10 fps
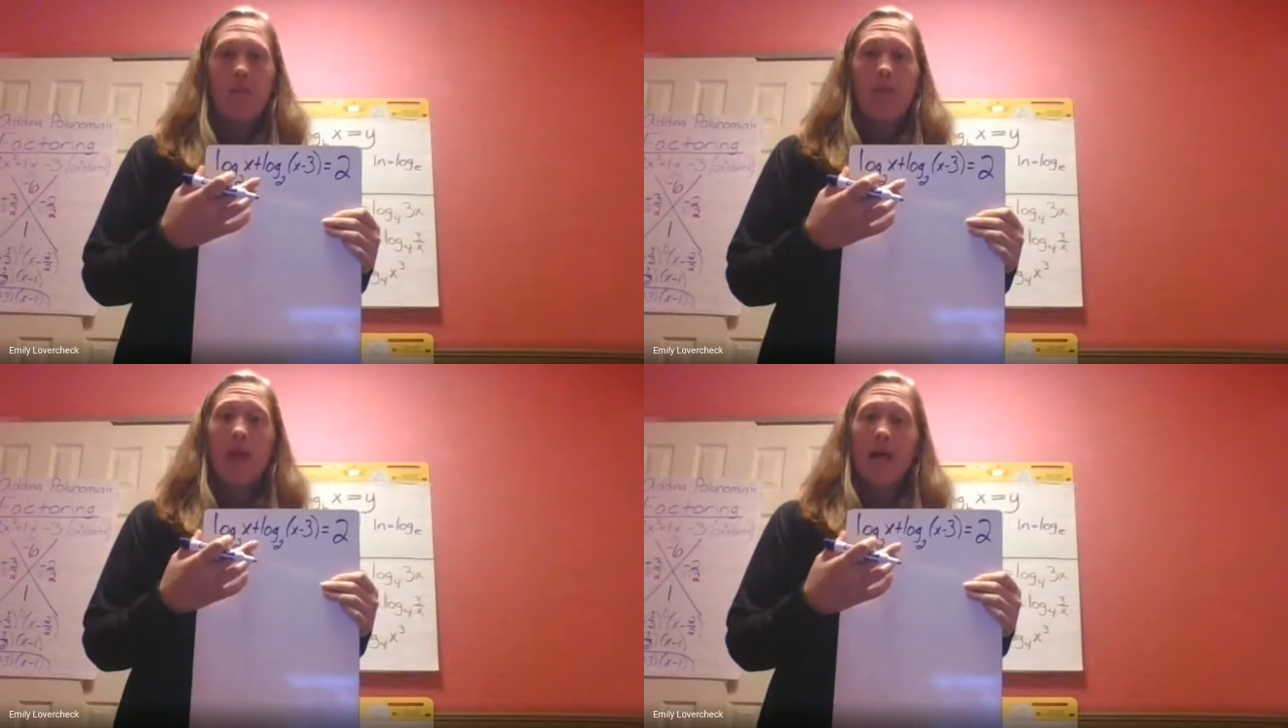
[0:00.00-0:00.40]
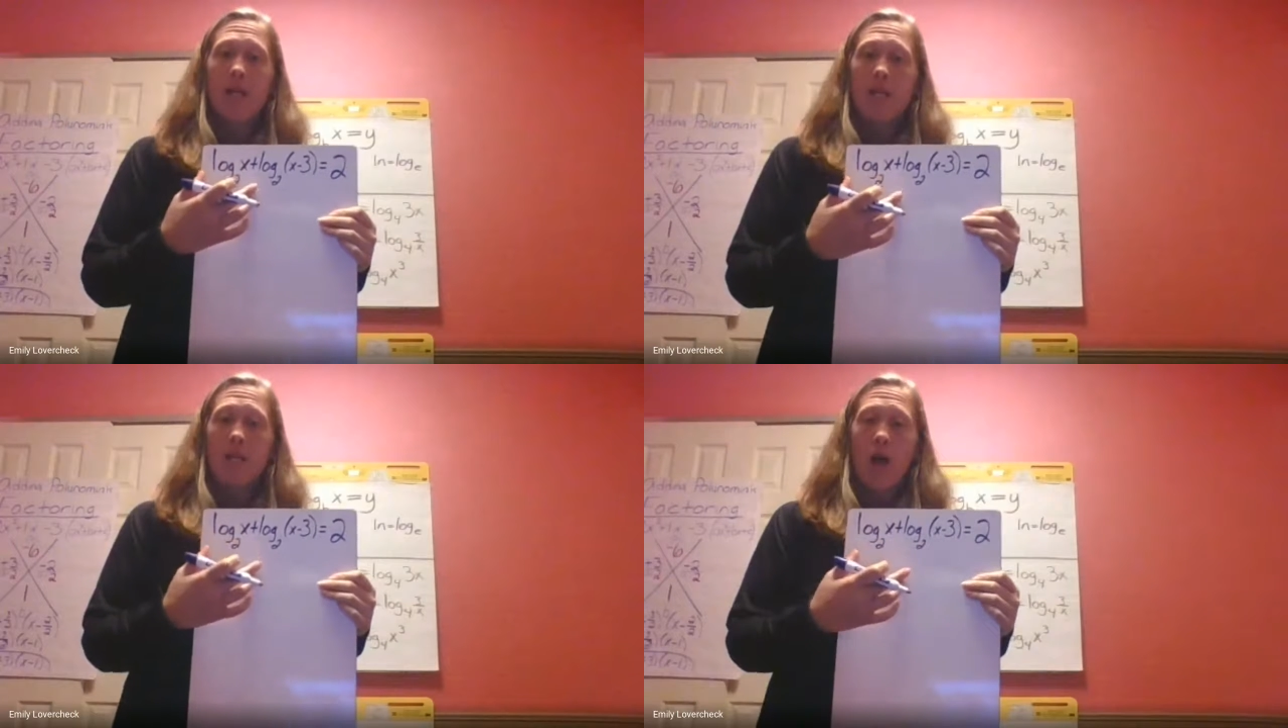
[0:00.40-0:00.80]

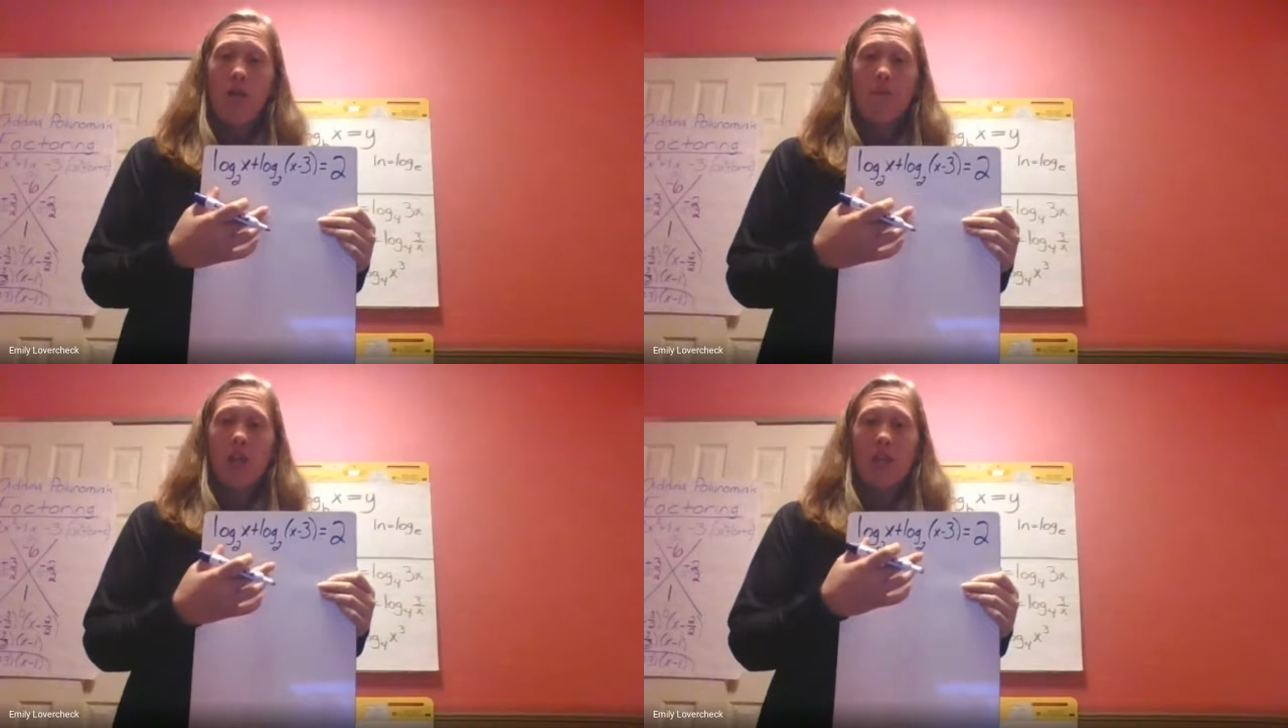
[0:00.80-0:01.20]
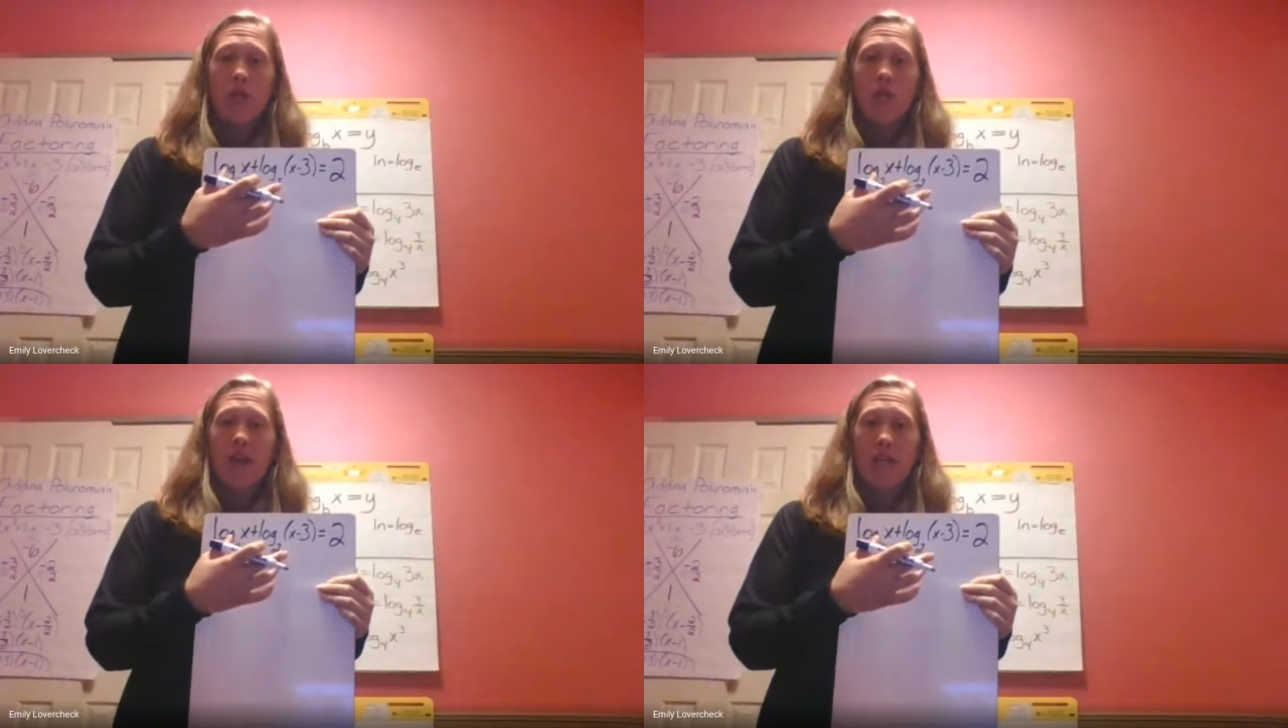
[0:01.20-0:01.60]
plus log base
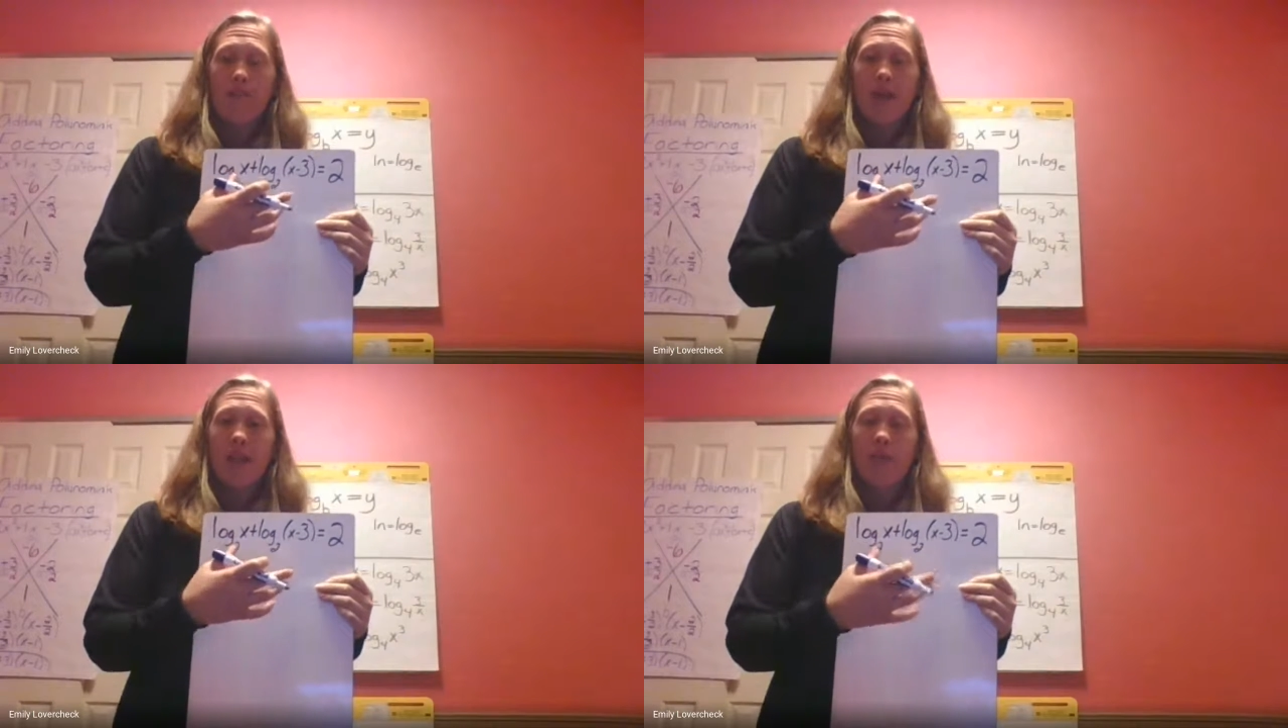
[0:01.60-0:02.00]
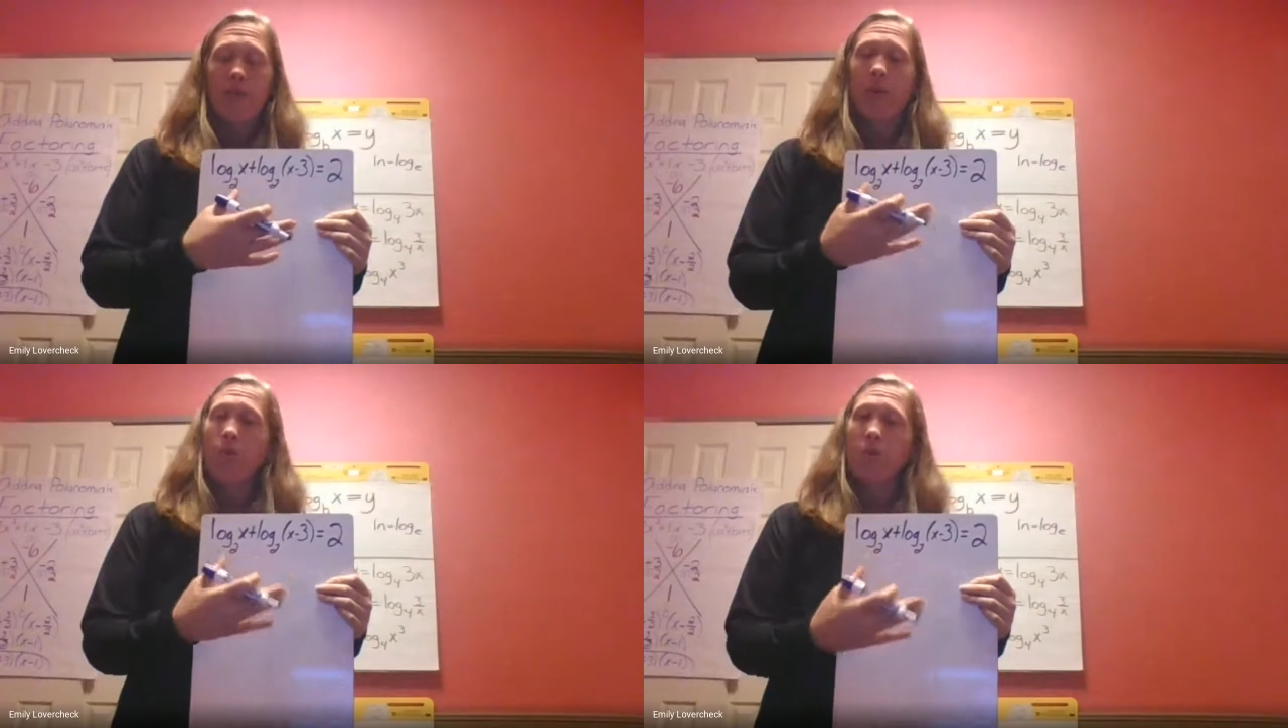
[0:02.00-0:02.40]
2 of x minus
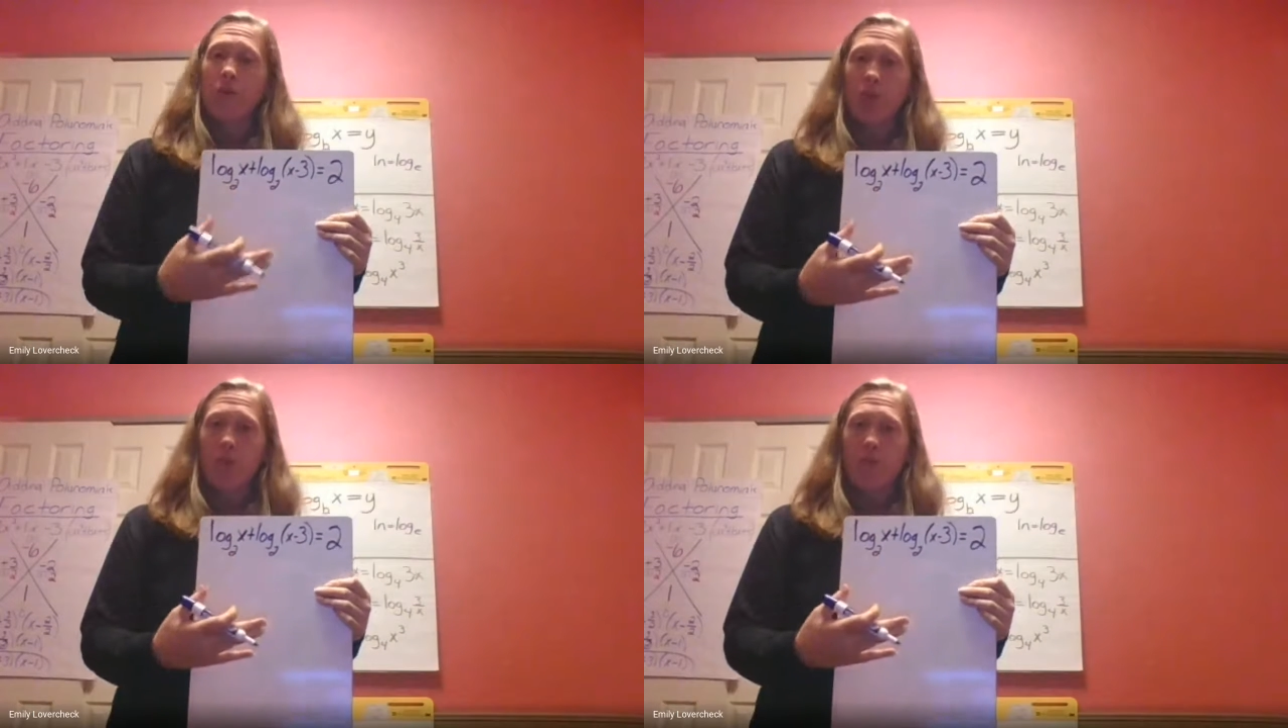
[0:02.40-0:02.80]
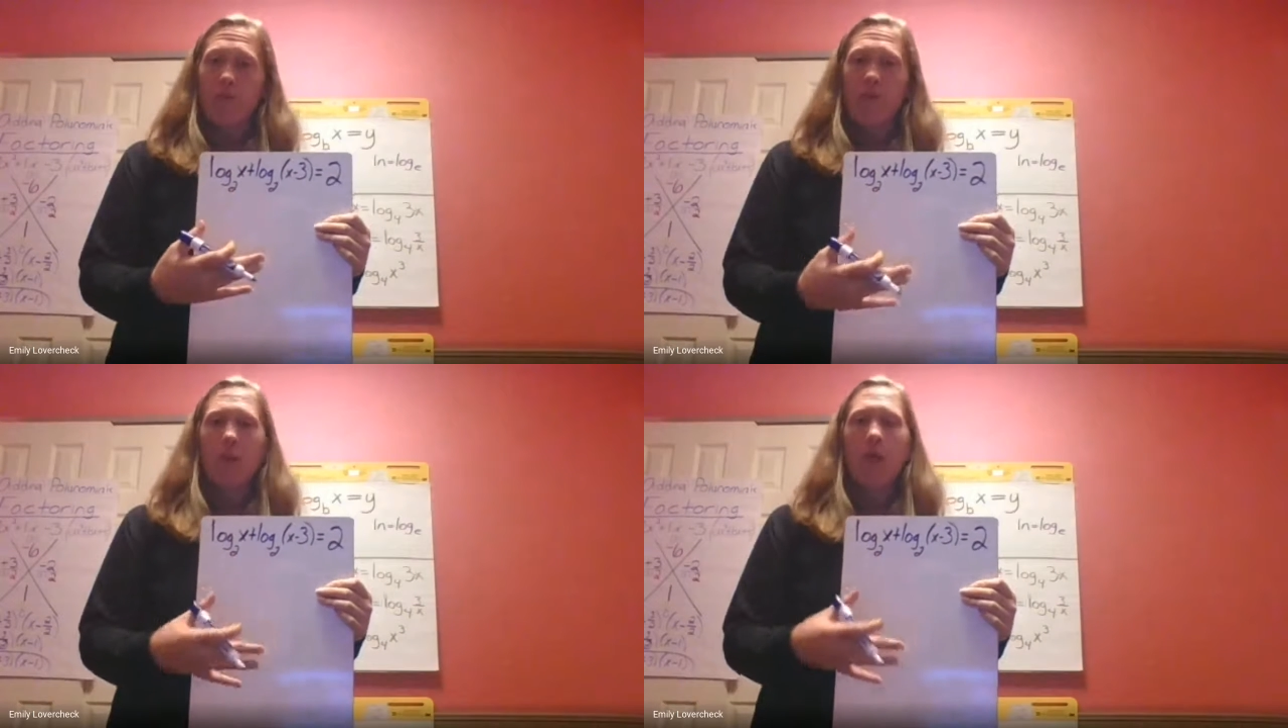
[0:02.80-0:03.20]
3 equals 2.